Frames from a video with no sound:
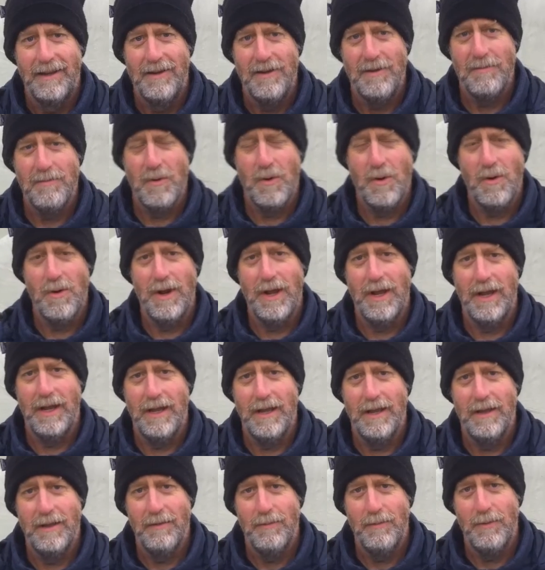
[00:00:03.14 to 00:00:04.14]
Good morning.
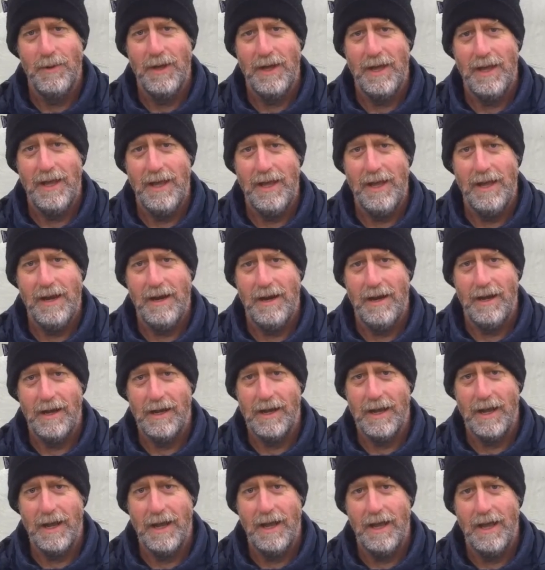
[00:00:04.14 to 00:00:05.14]
We're here
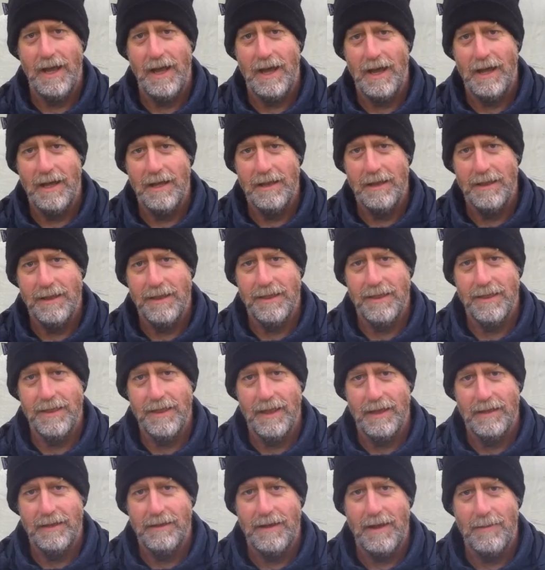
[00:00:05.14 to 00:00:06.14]
at Hythe
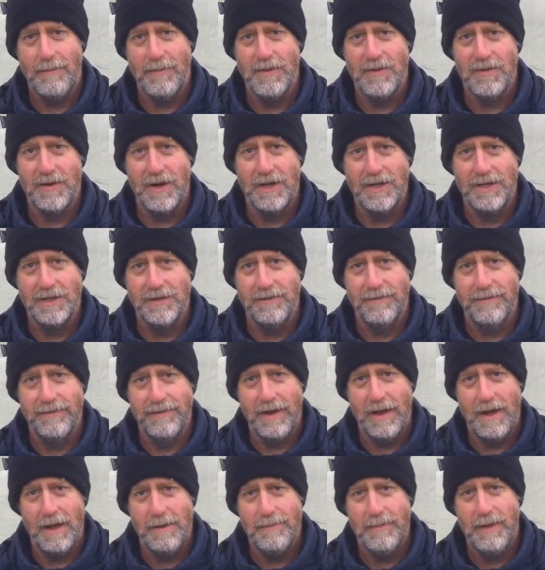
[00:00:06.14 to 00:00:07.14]
Demonstration
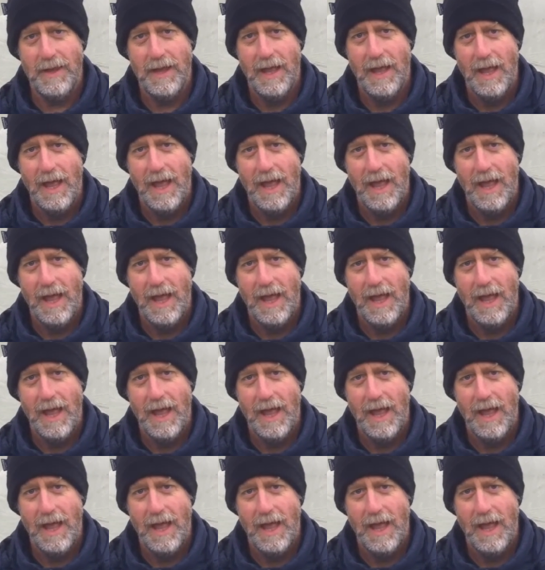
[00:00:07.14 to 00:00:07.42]
Farm,